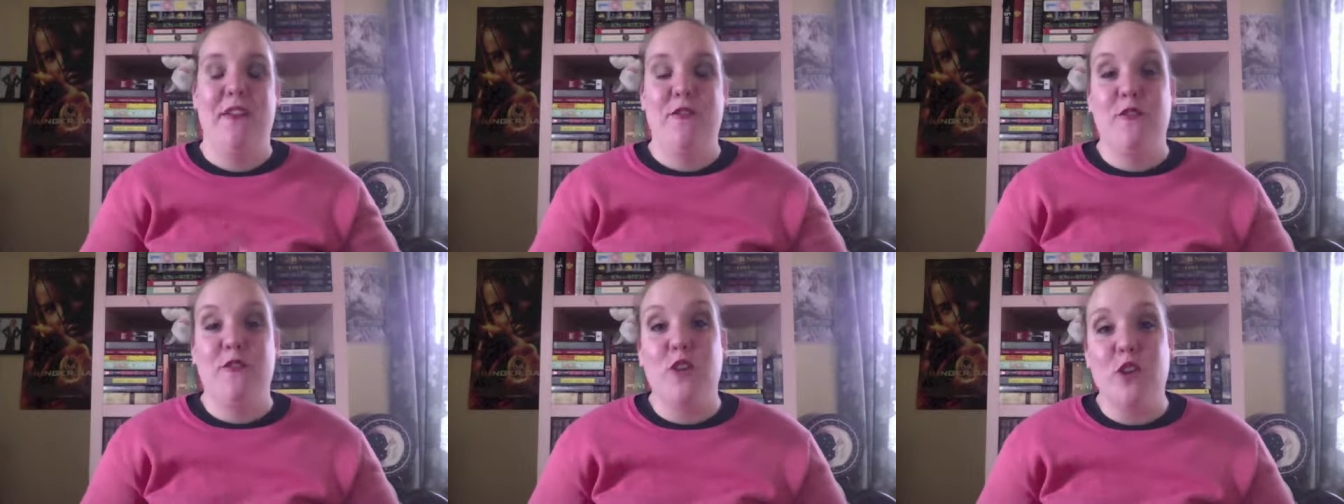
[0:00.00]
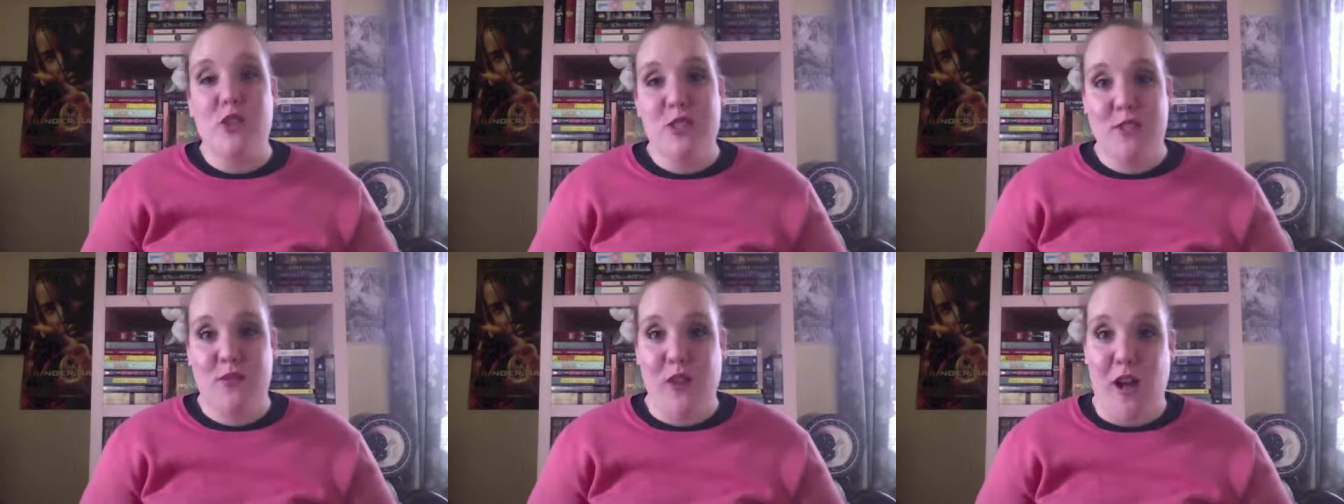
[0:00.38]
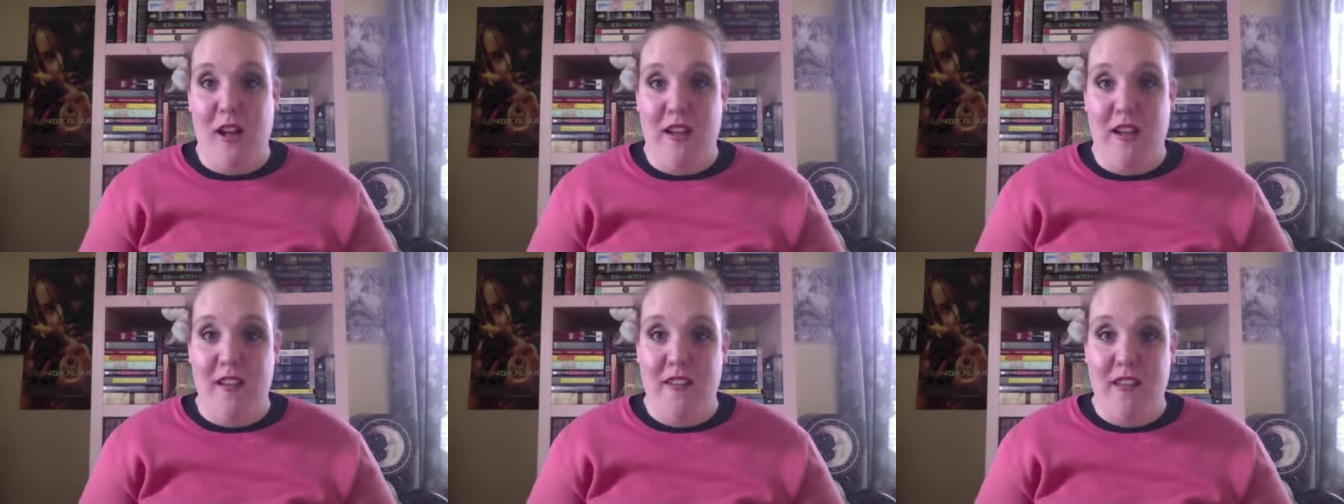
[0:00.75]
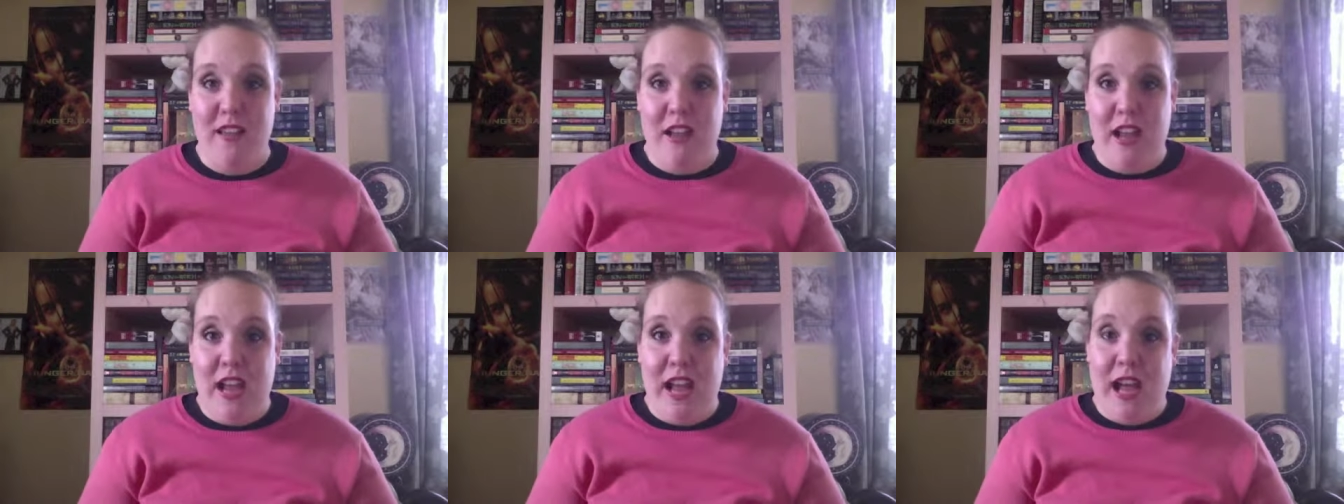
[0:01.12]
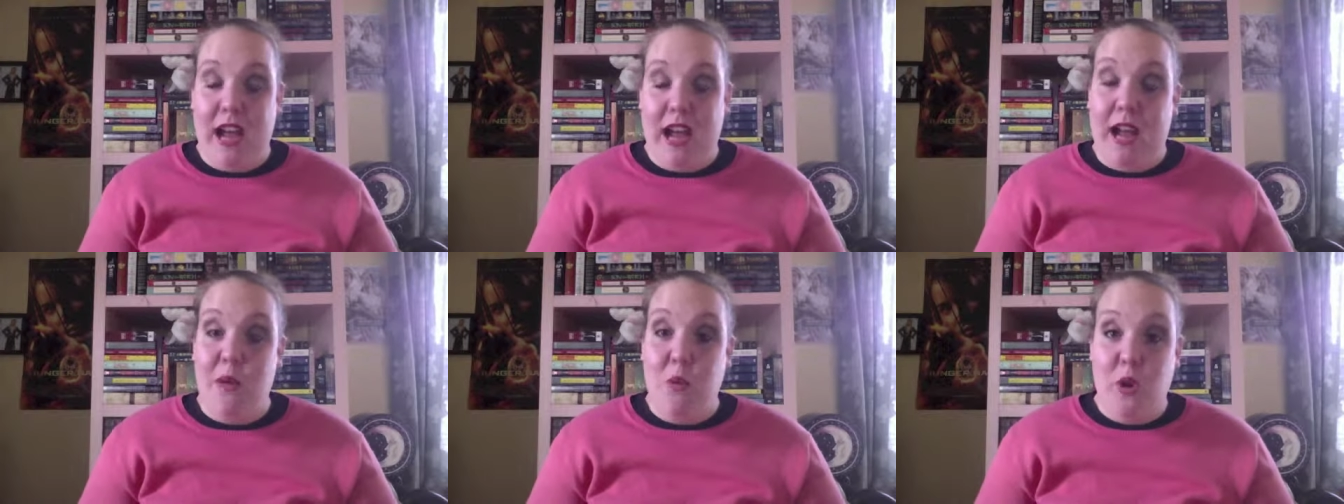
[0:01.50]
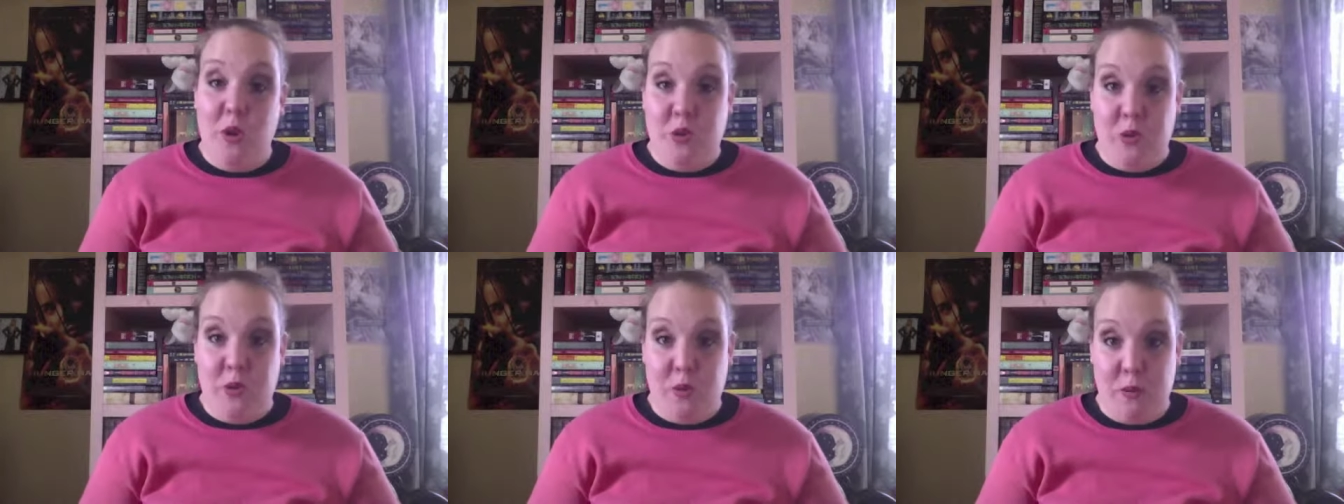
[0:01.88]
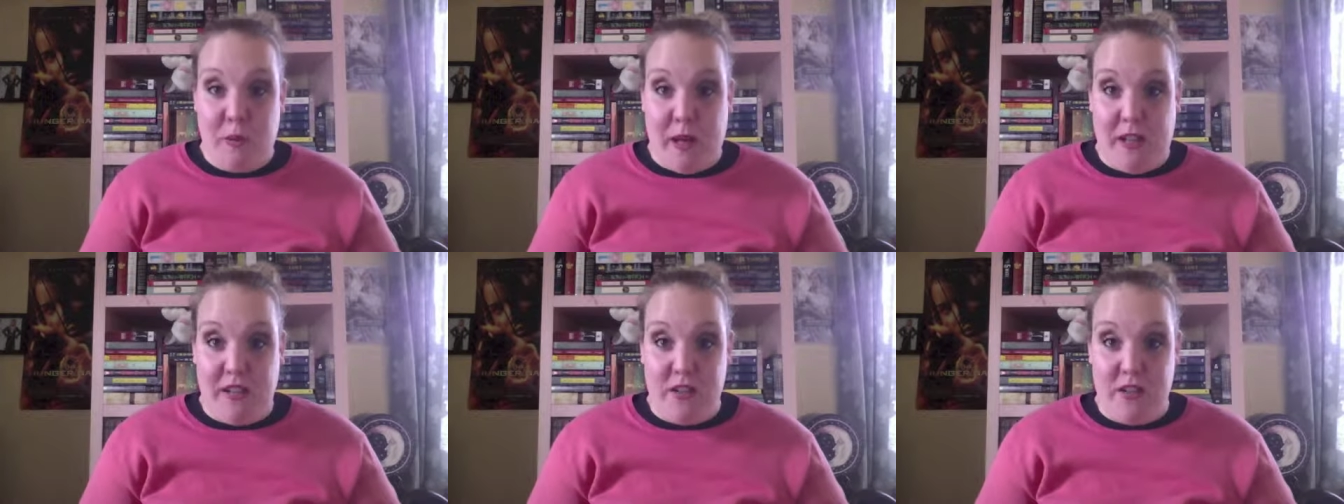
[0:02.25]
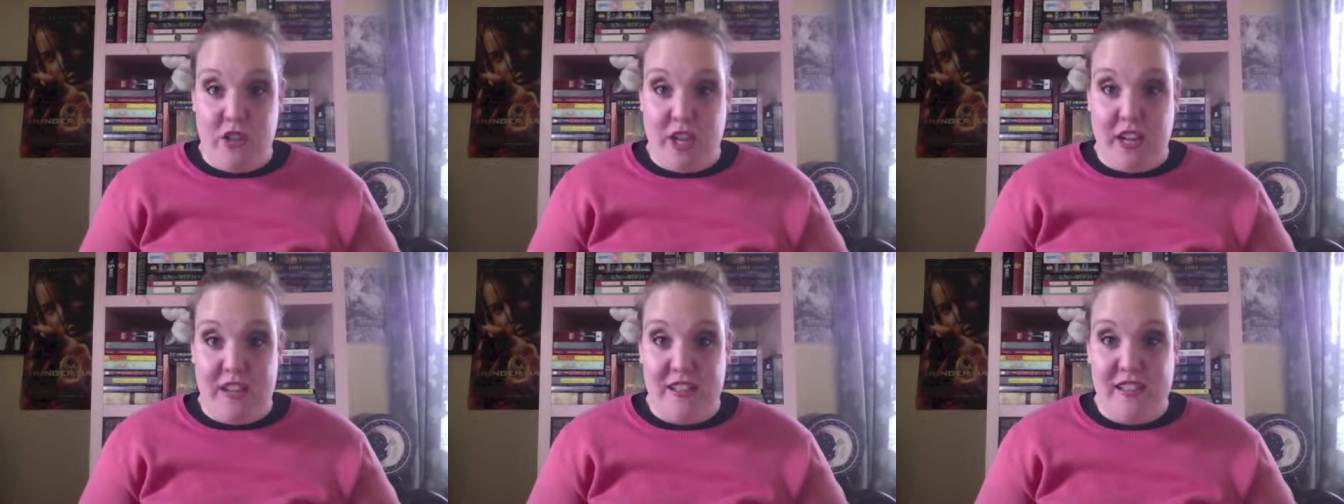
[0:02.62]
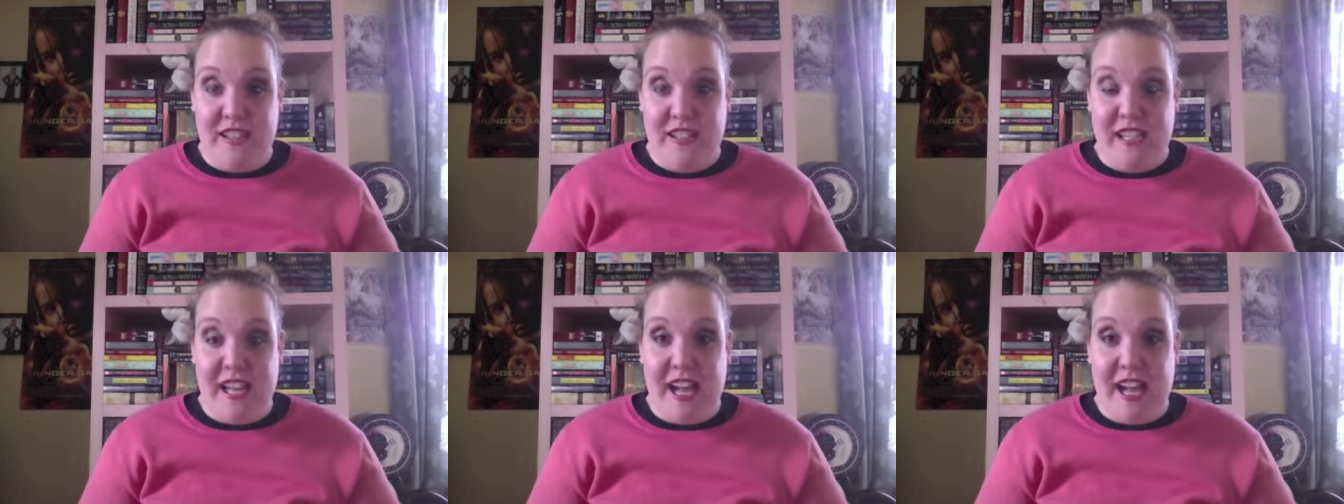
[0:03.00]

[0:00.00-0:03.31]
first of all, I want to apologize.